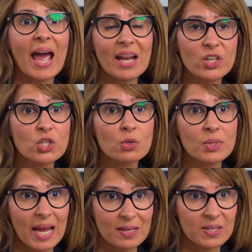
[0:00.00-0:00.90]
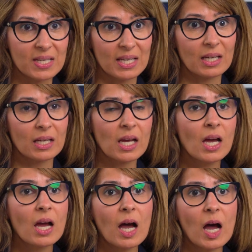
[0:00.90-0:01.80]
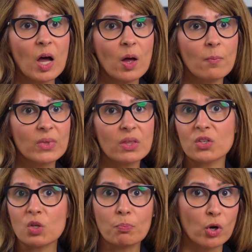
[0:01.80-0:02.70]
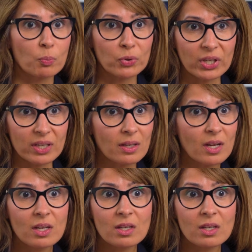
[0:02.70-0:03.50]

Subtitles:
and do testing that's appropriate